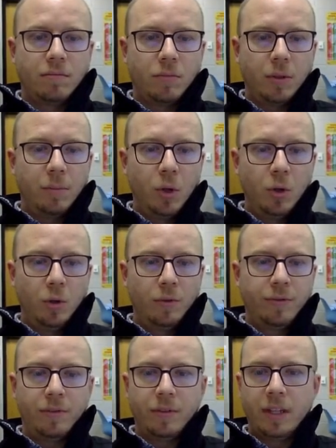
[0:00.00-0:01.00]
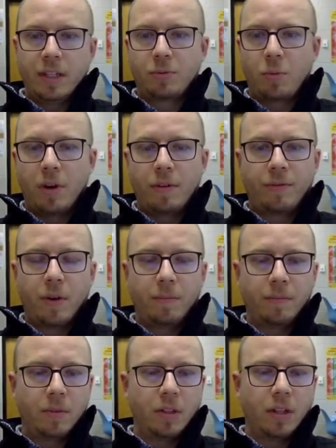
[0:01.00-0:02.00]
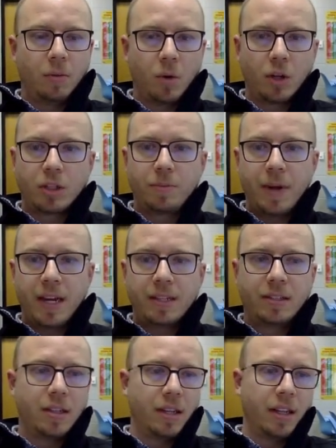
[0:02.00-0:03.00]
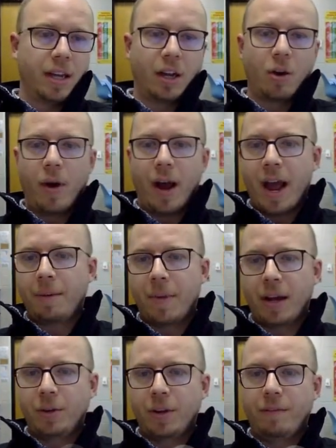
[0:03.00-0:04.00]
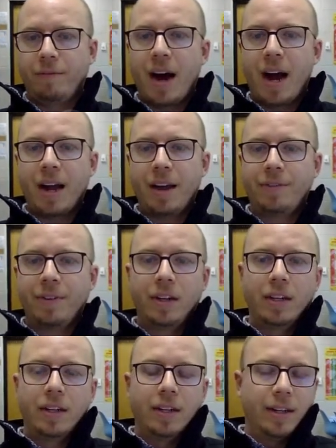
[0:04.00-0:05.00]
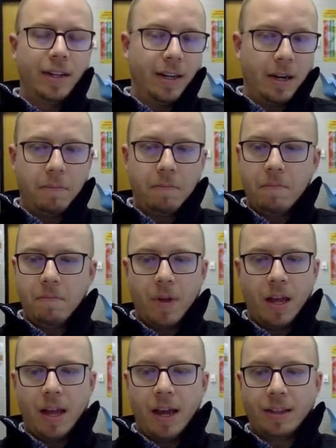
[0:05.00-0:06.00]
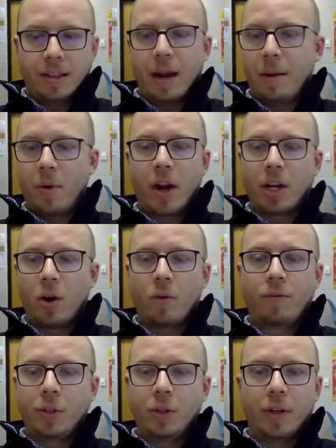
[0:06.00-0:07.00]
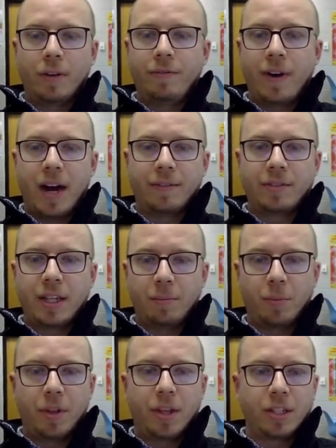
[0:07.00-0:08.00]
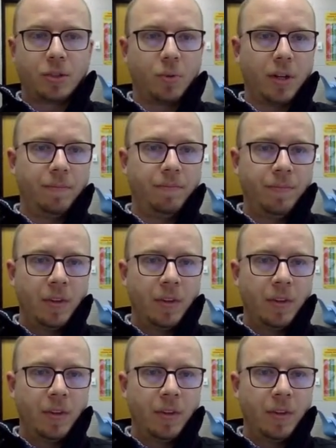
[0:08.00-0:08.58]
remove this one from the workspace and then go add my Unit 5. And then I'm ready to go for Unit 5. Same with this one.